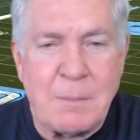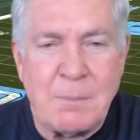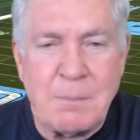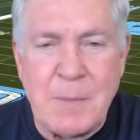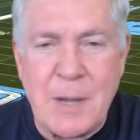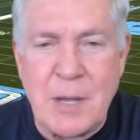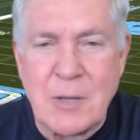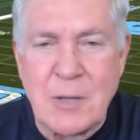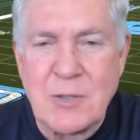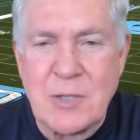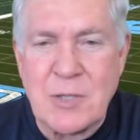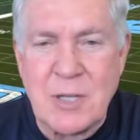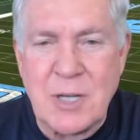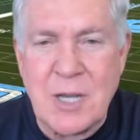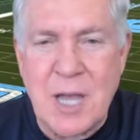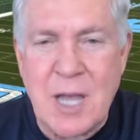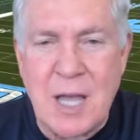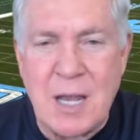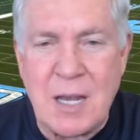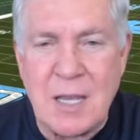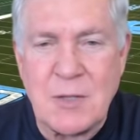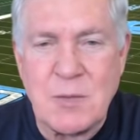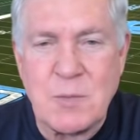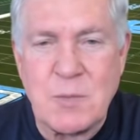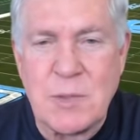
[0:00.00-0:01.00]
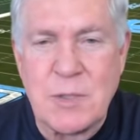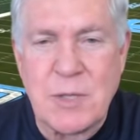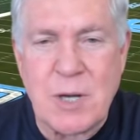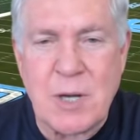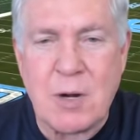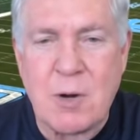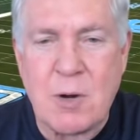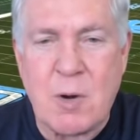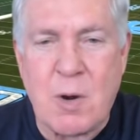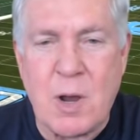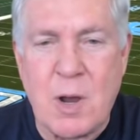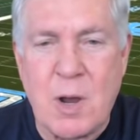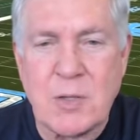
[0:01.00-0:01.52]
Boston College was our
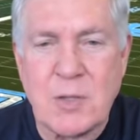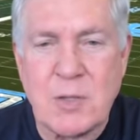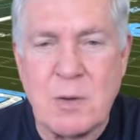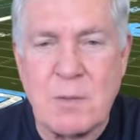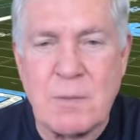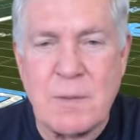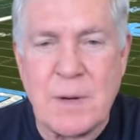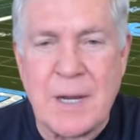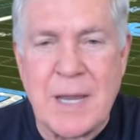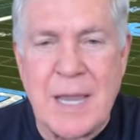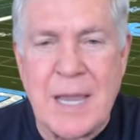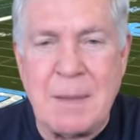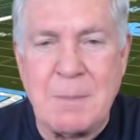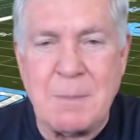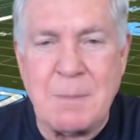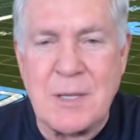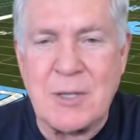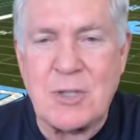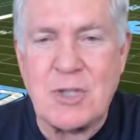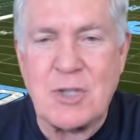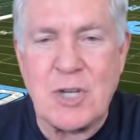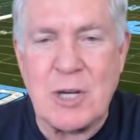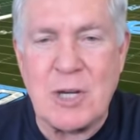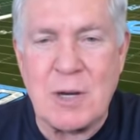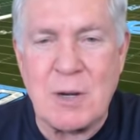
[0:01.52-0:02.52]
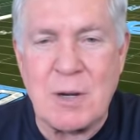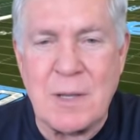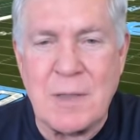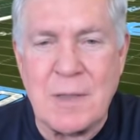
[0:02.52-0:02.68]
crossover game this year,